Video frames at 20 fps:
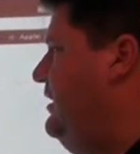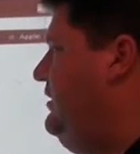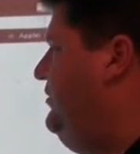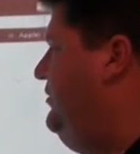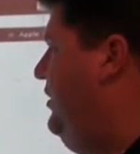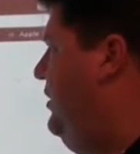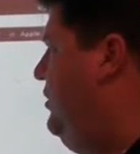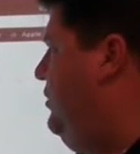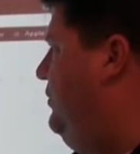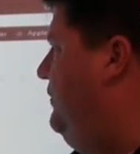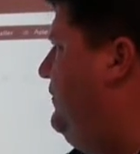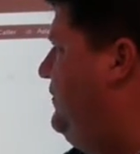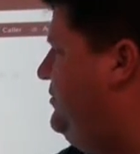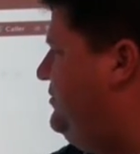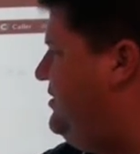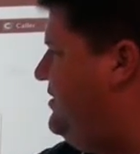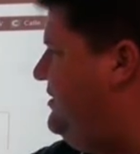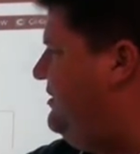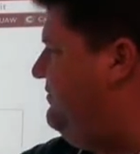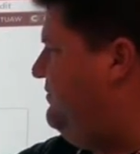So
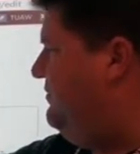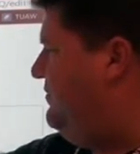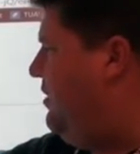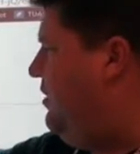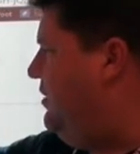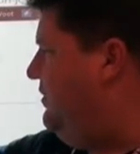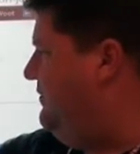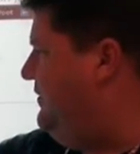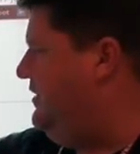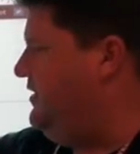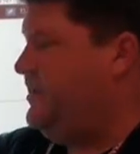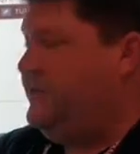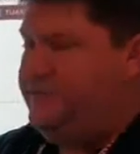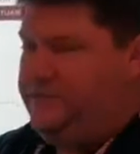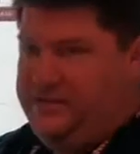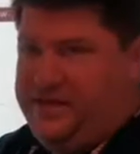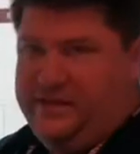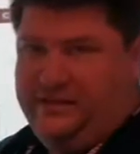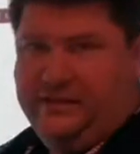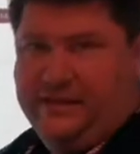first thing off, it gives
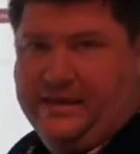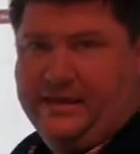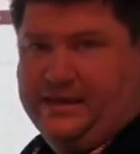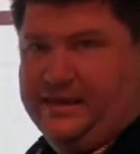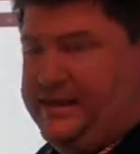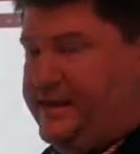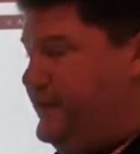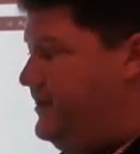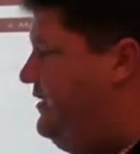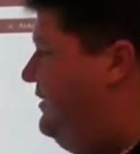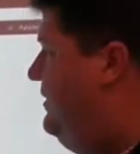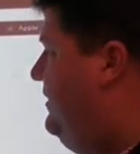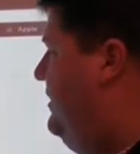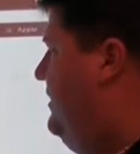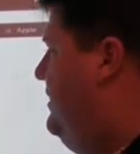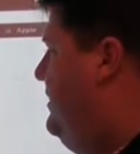you that link again,